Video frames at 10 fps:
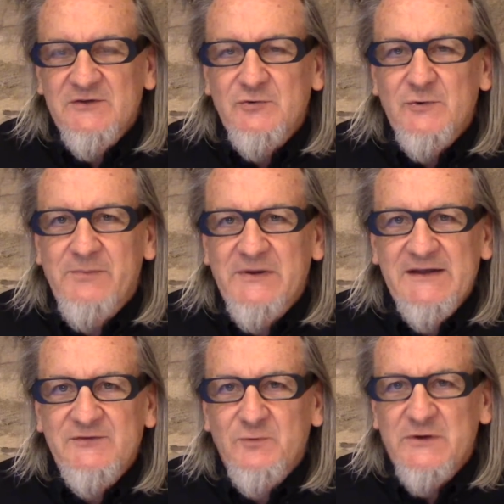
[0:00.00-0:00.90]
to a
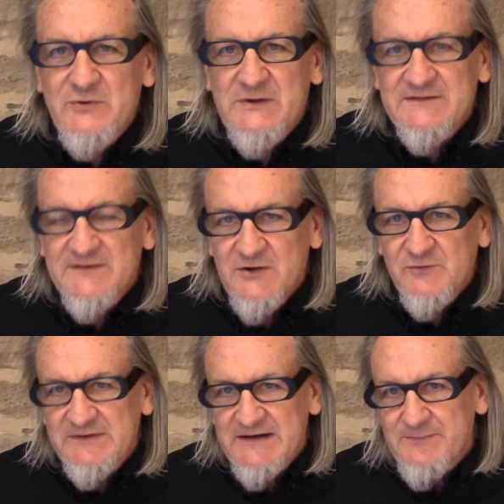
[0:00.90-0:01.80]
place where you get to
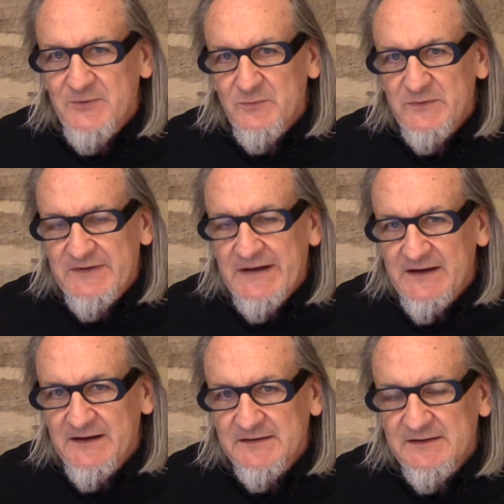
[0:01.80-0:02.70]
go deeper with
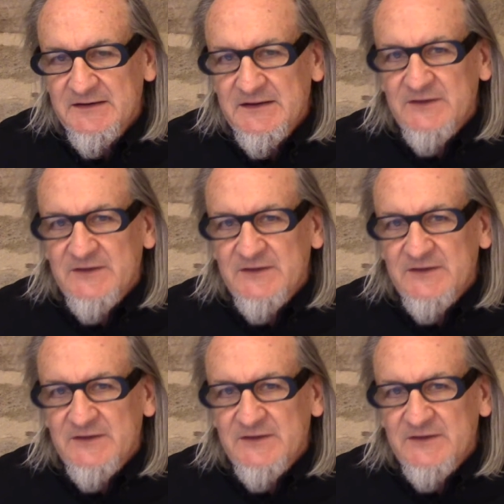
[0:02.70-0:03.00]
God.